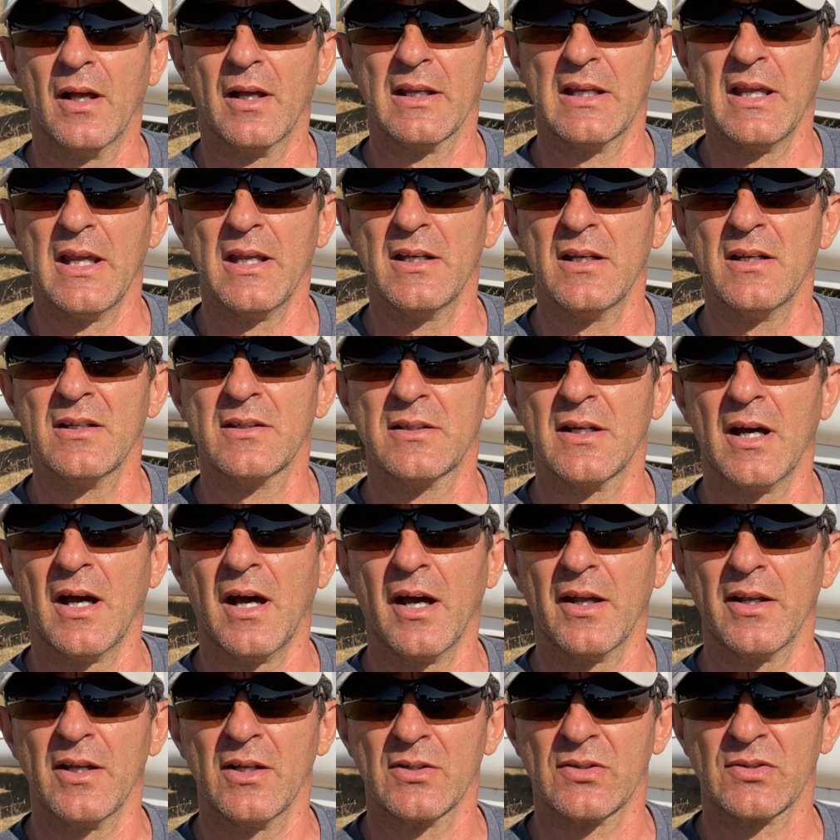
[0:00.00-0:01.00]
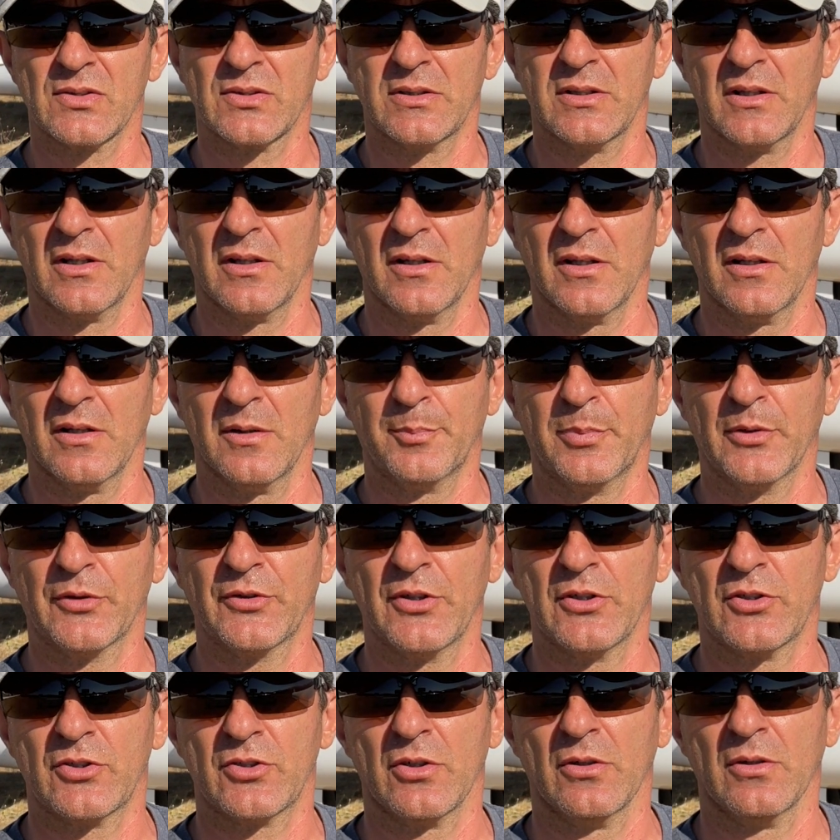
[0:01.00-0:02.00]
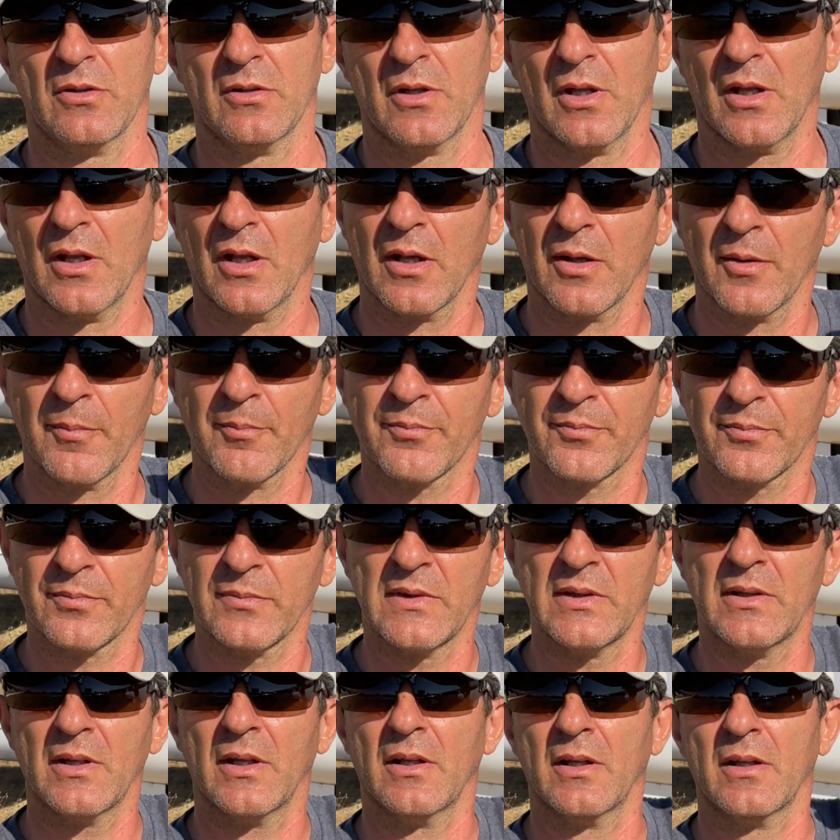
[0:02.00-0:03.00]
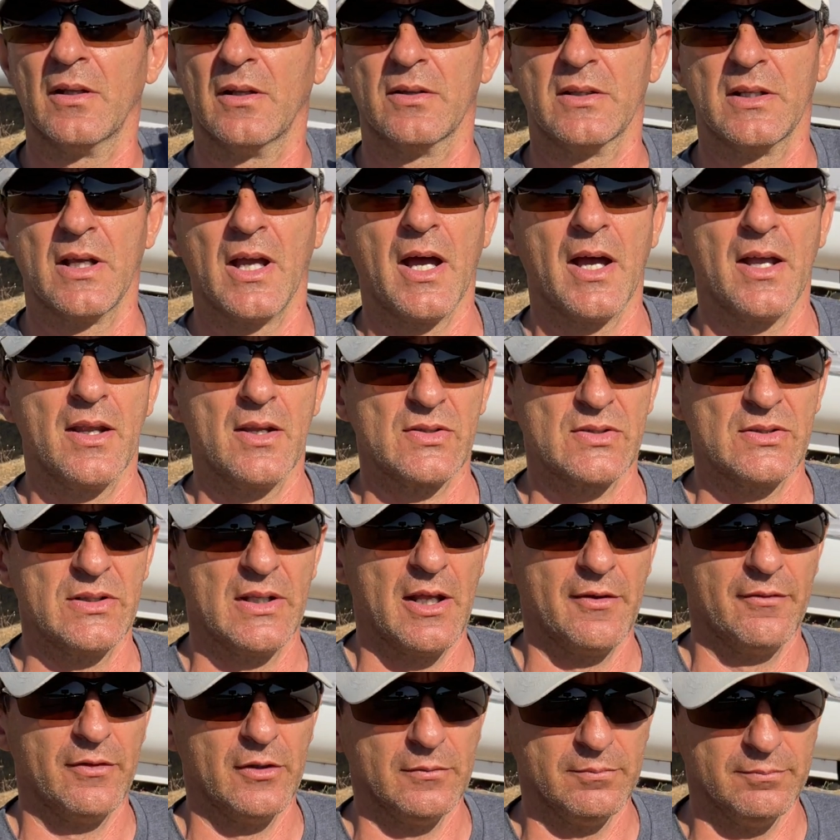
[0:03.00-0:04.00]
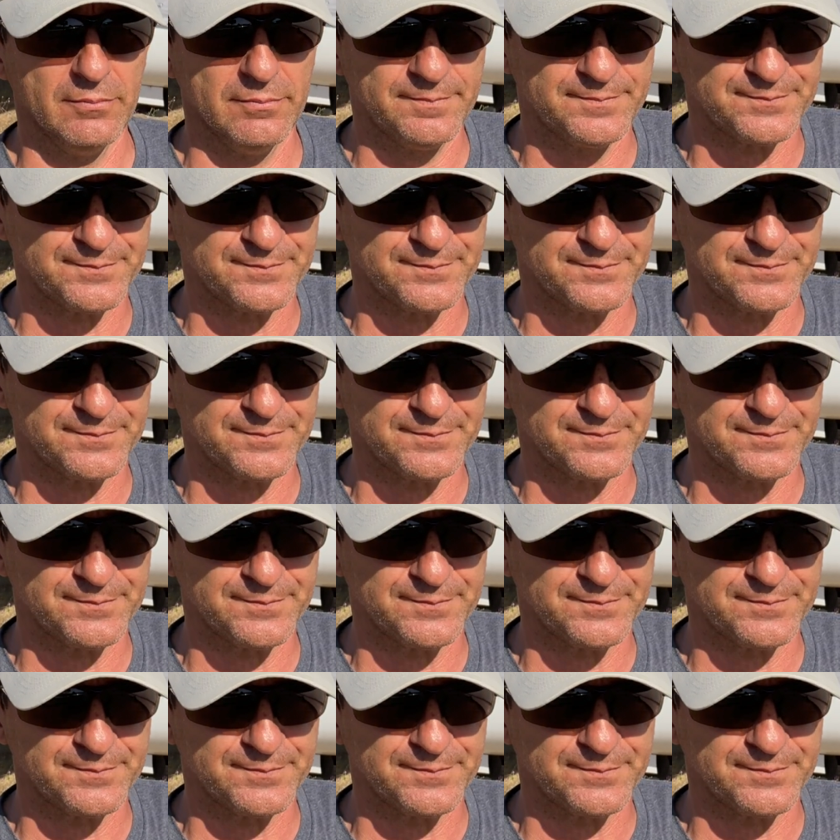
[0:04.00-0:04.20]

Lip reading: gaining the highest position, the highest level.